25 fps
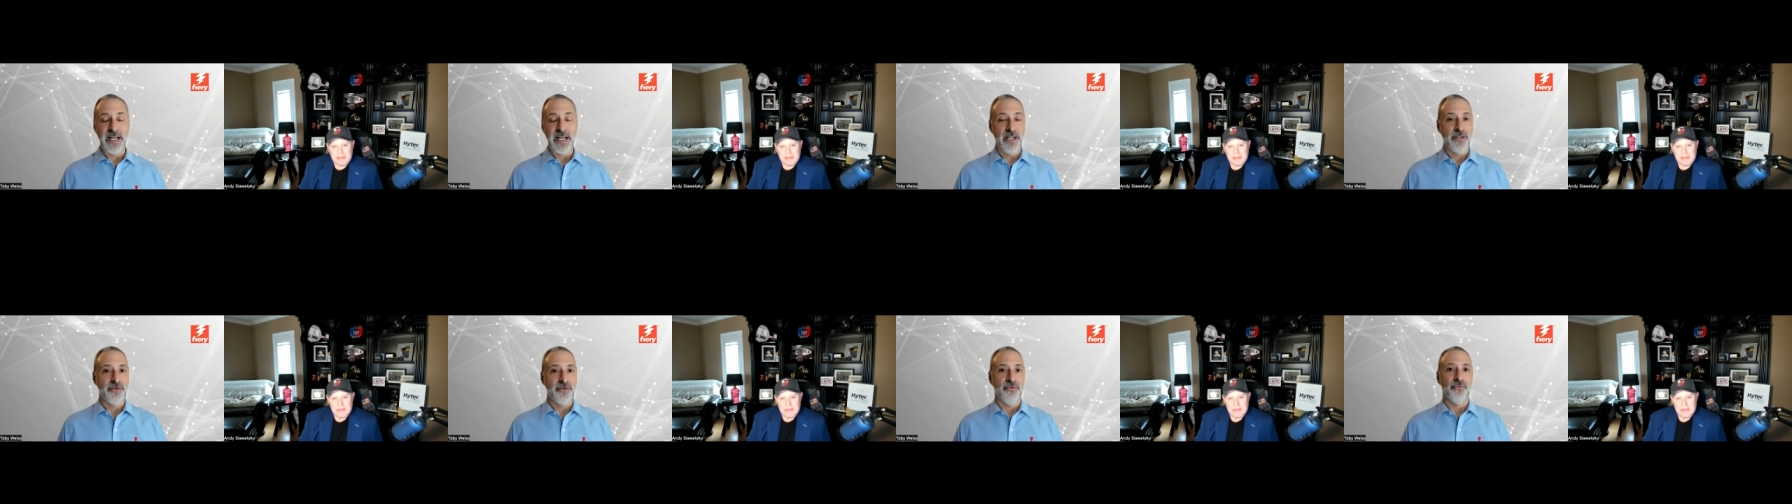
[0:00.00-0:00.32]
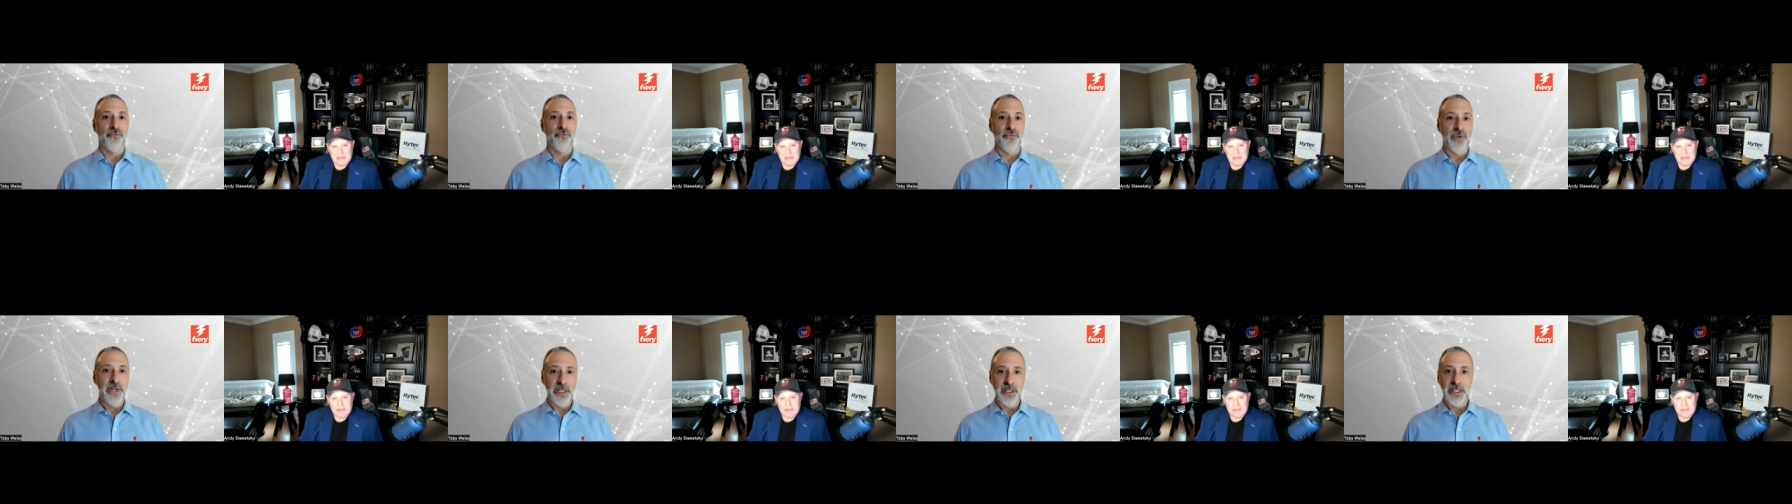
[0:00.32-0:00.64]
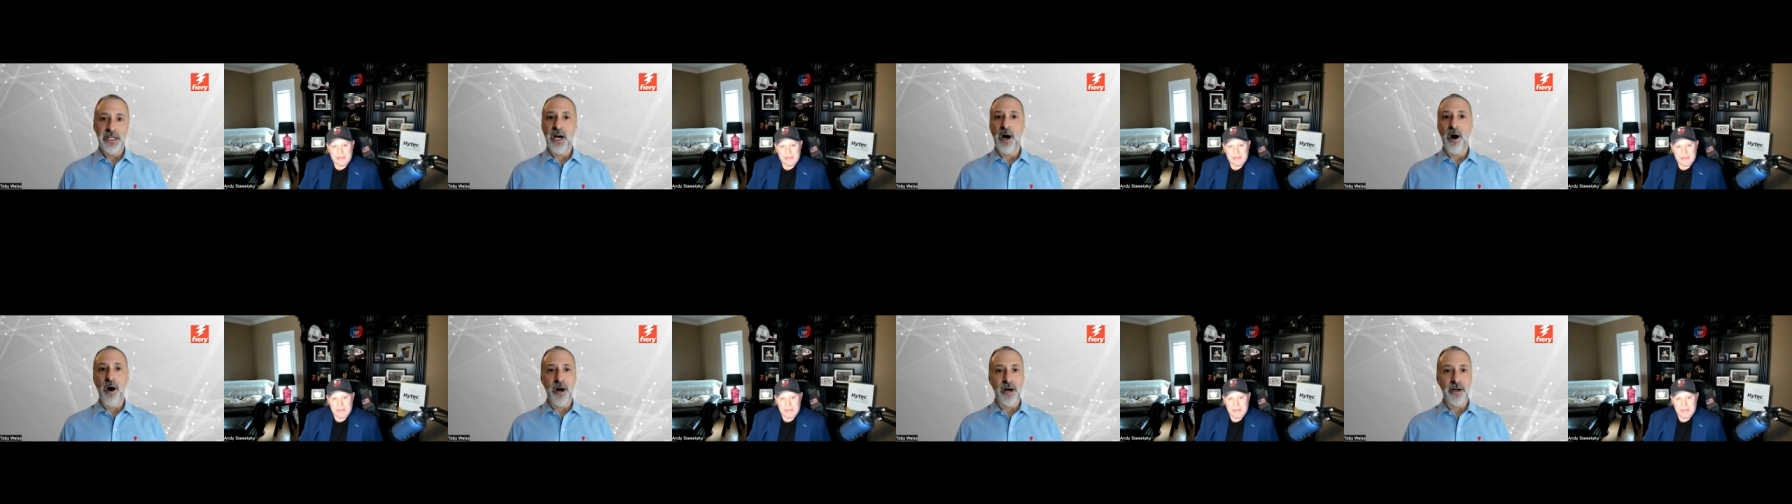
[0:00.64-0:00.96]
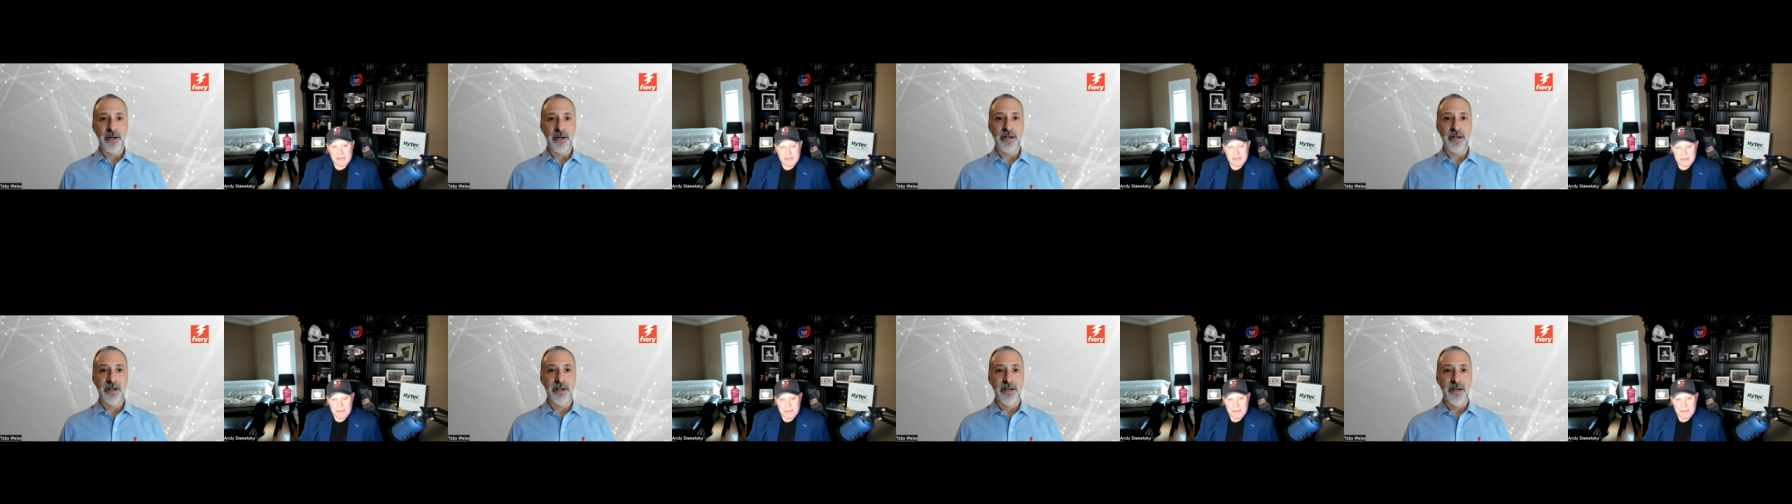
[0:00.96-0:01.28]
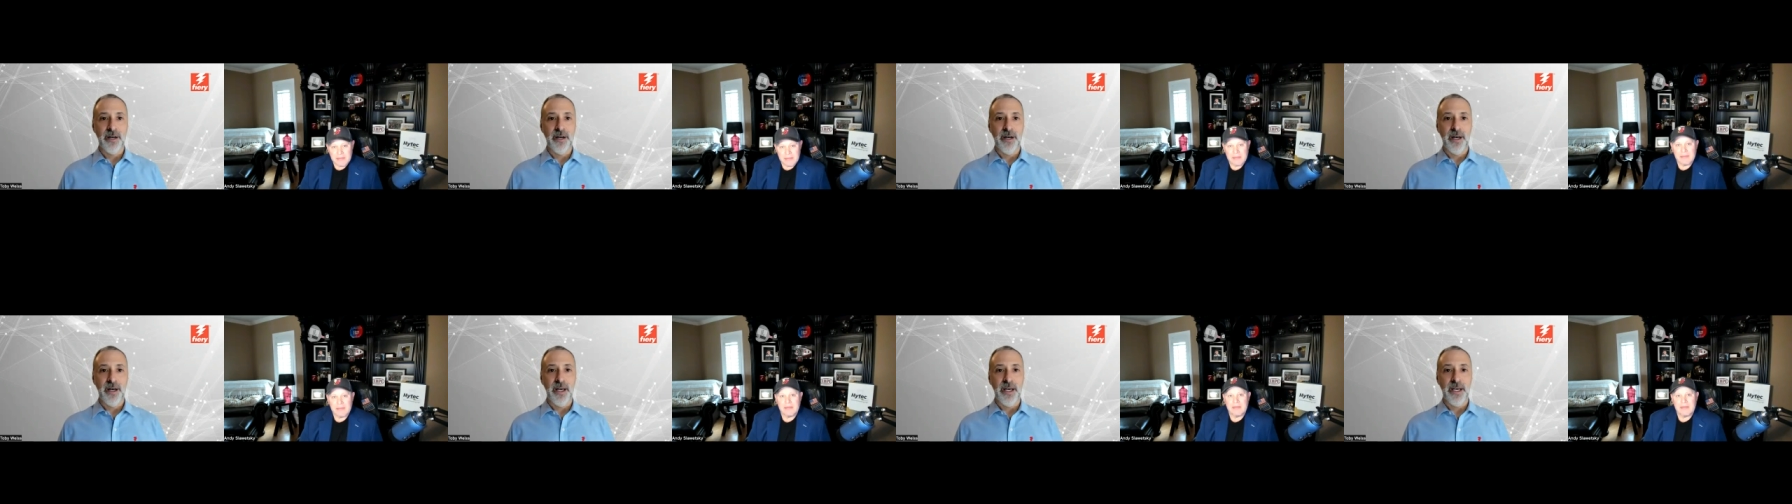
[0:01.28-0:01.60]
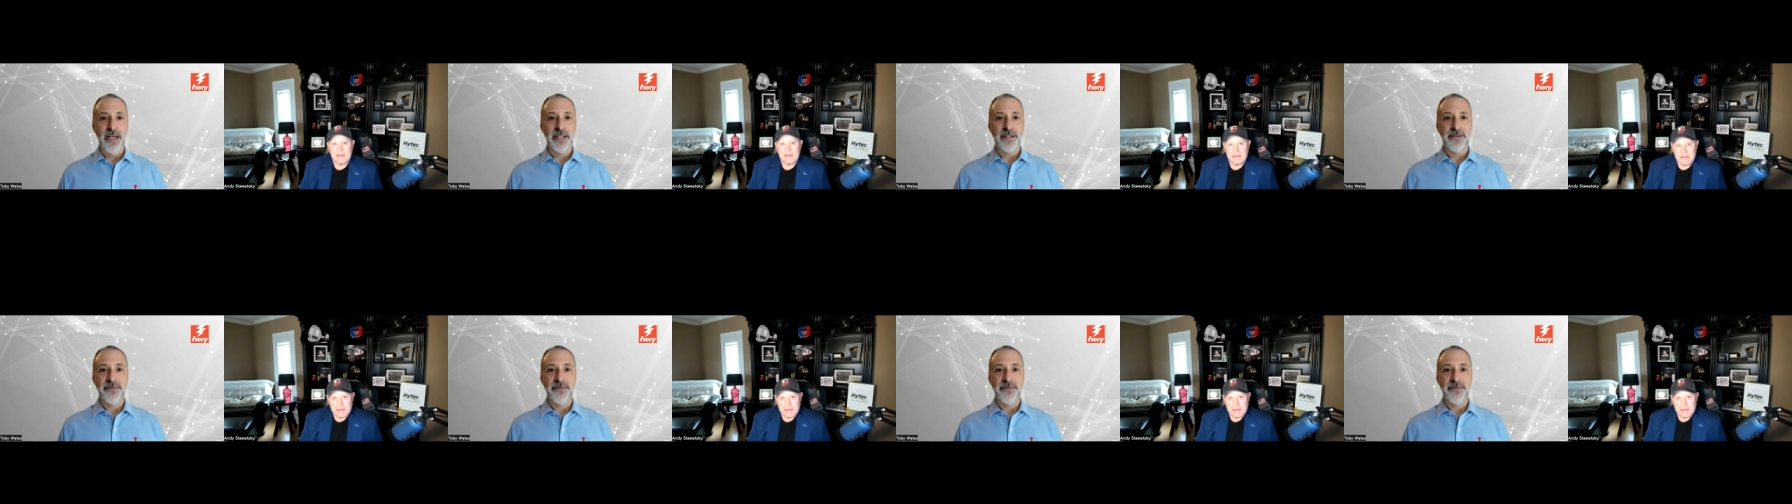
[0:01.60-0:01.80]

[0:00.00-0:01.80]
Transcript: It's really hard. It's